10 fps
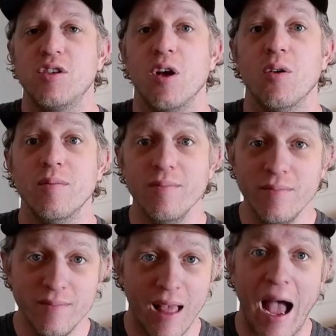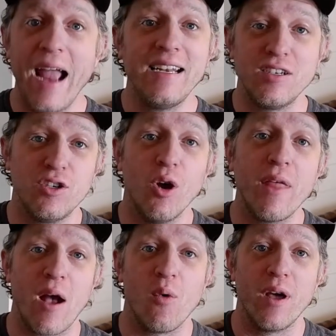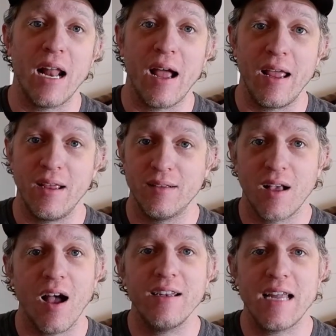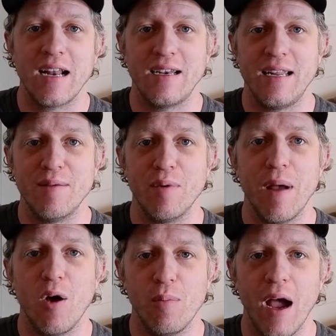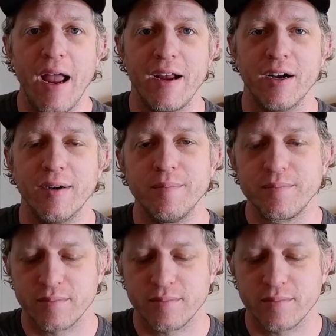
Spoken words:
so I didn't know that when I contacted him about buying her,